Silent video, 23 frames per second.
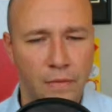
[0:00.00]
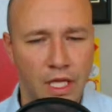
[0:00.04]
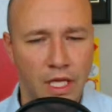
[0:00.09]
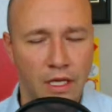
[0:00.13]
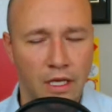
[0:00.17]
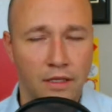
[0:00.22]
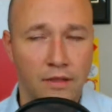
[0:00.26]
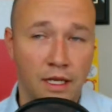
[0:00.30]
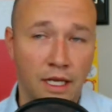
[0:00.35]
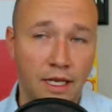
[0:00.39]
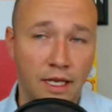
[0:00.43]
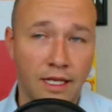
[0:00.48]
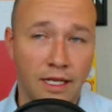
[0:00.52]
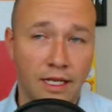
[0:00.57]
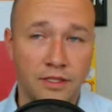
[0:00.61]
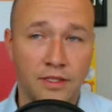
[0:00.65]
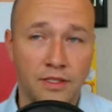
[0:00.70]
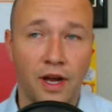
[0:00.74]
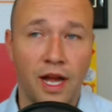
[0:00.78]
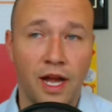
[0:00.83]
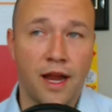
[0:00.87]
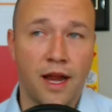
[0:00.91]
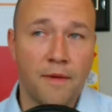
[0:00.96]
Yeah, and that's
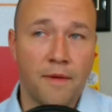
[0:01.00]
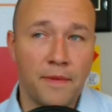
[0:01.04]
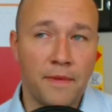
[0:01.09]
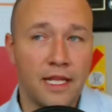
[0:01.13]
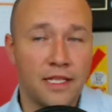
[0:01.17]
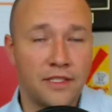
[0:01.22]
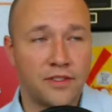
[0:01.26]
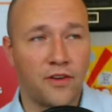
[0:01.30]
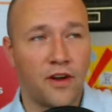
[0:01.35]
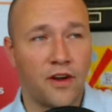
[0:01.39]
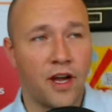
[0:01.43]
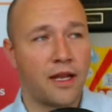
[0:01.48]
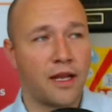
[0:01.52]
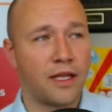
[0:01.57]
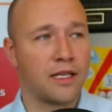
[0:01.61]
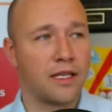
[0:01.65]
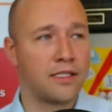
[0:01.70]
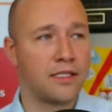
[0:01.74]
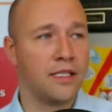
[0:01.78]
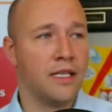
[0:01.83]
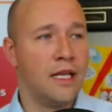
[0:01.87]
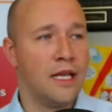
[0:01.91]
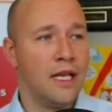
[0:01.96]
great. I mean, it's great
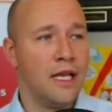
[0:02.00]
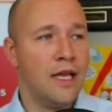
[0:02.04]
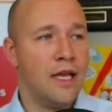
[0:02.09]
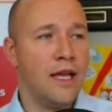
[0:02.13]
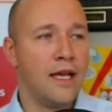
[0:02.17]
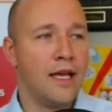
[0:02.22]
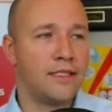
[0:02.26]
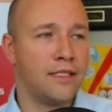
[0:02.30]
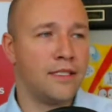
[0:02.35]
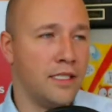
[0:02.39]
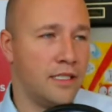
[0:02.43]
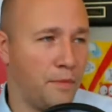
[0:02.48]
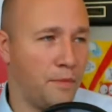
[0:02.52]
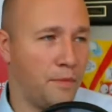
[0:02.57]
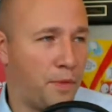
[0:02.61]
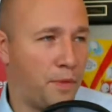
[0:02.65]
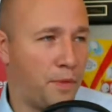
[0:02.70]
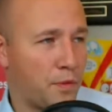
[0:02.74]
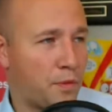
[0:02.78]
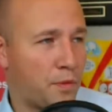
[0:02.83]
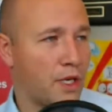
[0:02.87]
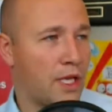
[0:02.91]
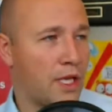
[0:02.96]
because it's nice to put
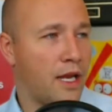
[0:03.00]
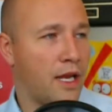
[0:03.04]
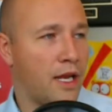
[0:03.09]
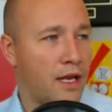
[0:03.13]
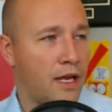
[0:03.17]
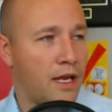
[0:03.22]
the work in,